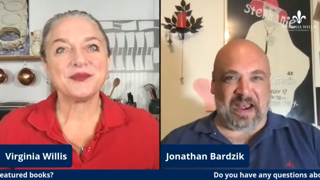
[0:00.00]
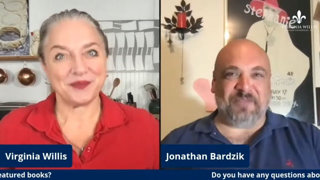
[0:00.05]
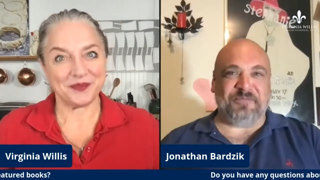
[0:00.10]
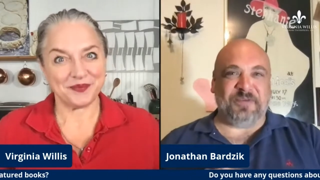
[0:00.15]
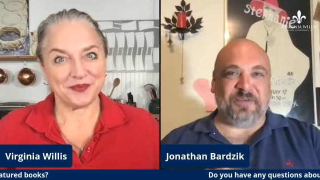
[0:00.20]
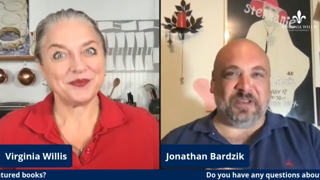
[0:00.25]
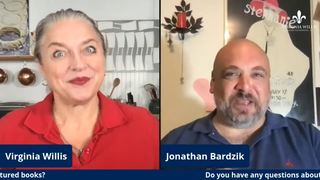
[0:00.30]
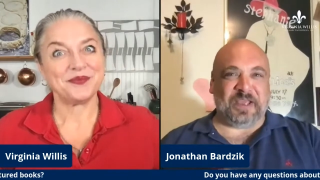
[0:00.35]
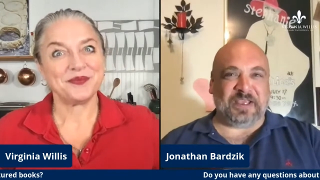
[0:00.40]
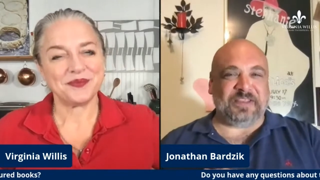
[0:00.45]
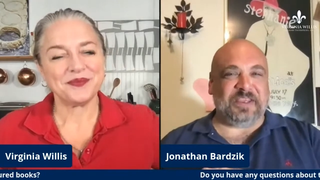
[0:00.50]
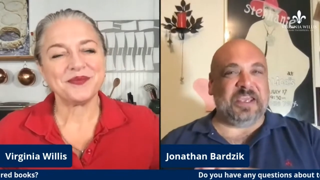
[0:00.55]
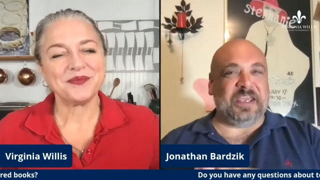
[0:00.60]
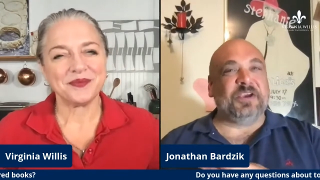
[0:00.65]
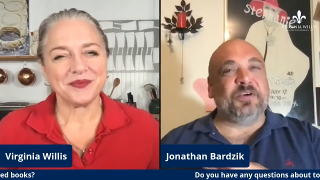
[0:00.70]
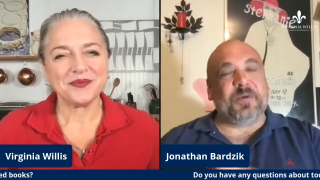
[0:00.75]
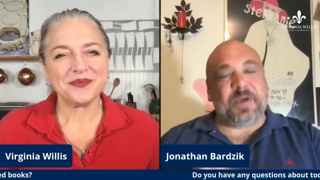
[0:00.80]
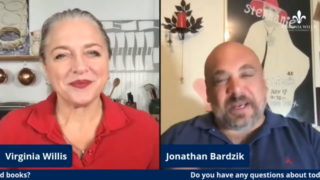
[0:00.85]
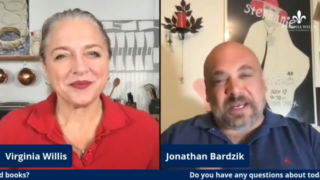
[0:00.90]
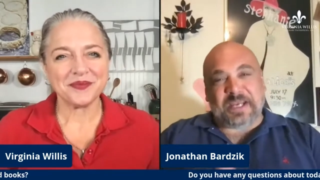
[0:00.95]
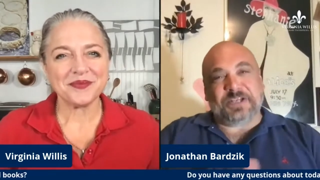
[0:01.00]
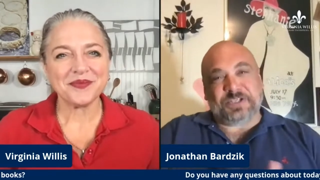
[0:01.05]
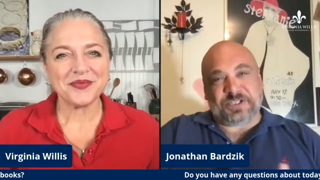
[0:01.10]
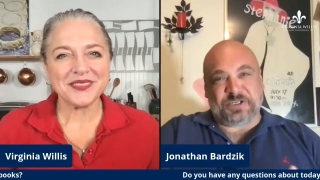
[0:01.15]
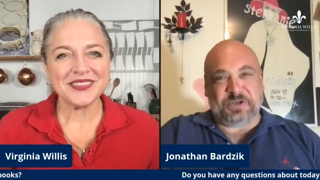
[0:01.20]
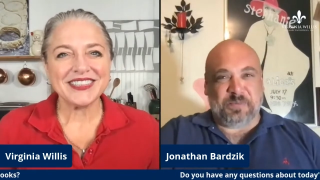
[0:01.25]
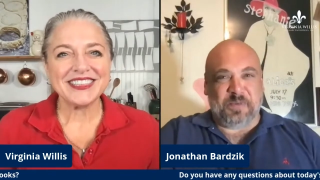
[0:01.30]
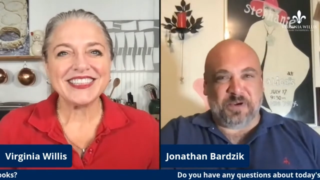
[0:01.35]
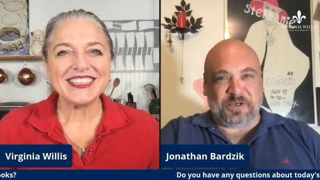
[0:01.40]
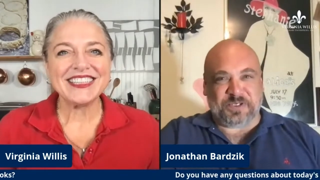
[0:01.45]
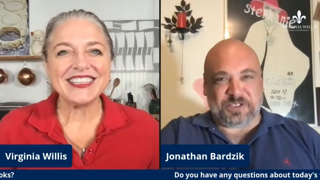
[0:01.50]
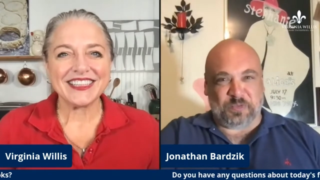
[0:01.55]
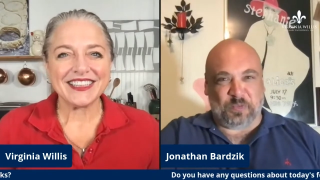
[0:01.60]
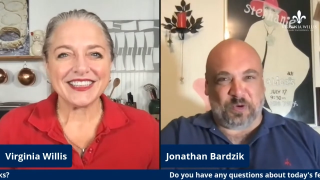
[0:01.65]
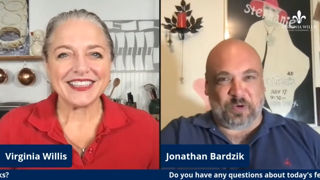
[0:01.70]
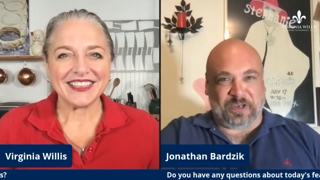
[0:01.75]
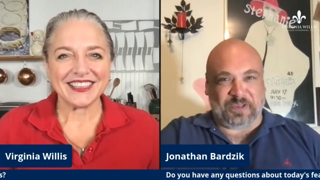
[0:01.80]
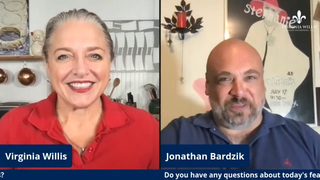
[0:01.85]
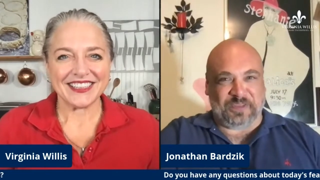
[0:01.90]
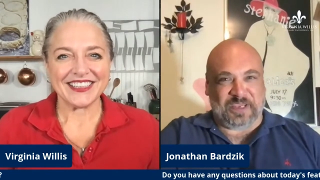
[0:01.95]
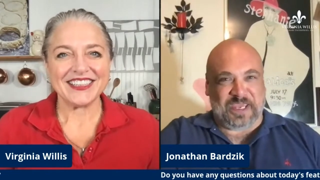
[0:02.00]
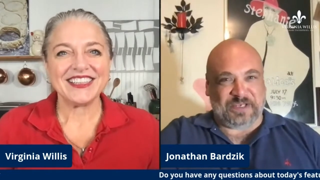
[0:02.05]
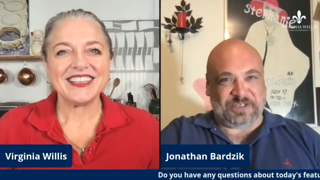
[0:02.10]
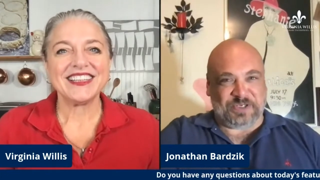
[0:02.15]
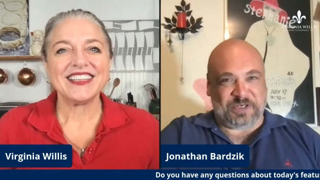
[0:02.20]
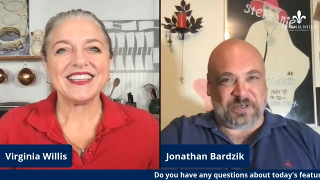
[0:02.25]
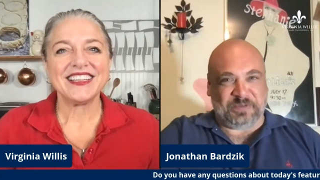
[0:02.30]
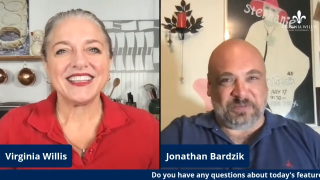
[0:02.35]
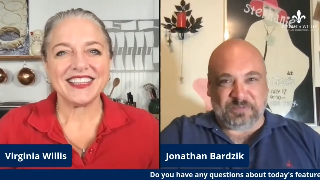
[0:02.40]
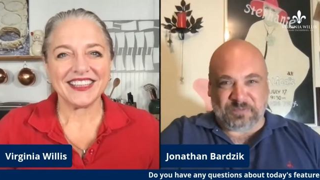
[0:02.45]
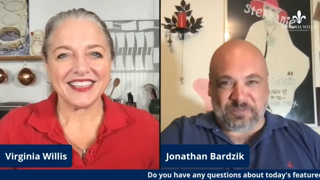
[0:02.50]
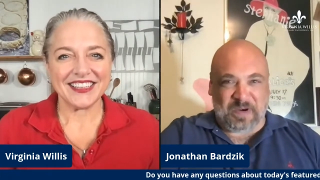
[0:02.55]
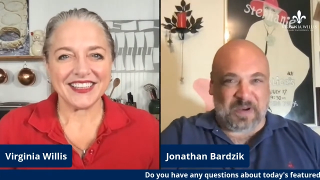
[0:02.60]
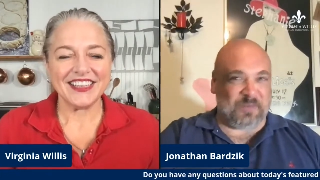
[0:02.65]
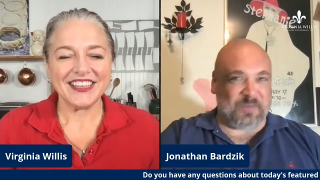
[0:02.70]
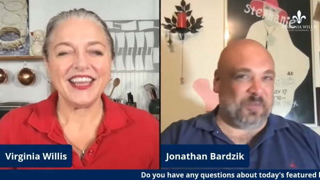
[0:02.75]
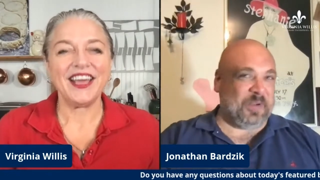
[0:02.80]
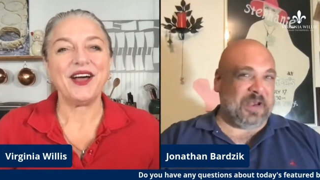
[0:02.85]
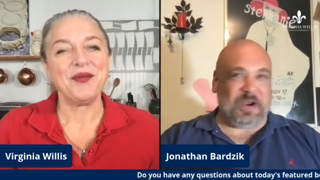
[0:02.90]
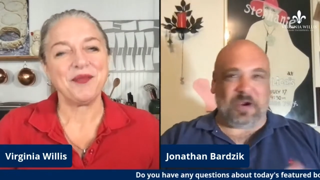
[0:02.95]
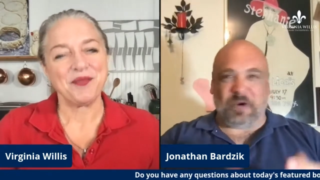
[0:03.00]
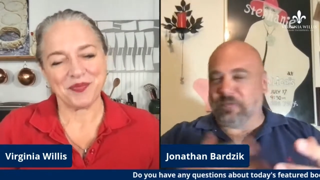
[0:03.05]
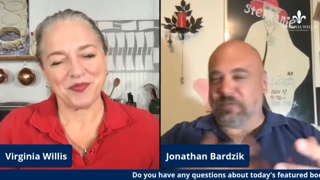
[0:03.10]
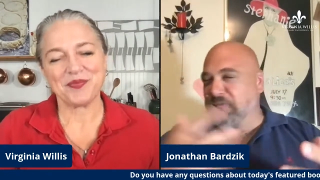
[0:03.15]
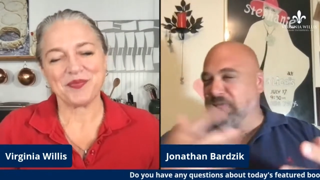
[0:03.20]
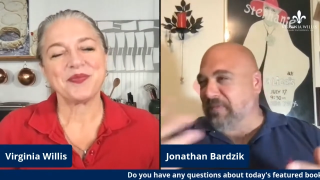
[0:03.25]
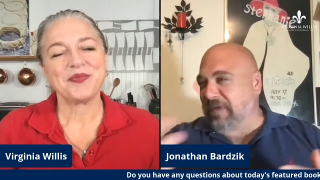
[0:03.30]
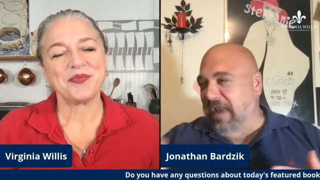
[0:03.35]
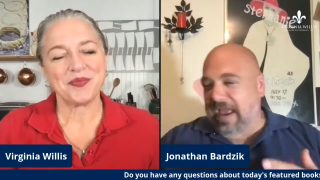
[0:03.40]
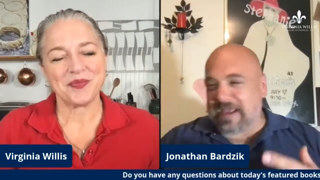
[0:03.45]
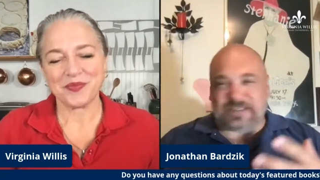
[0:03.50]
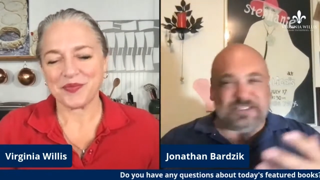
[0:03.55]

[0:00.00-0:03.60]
Speaker 1: I feel like the ingredients do most of the work in the kitchen, right? Yeah. We don't uh,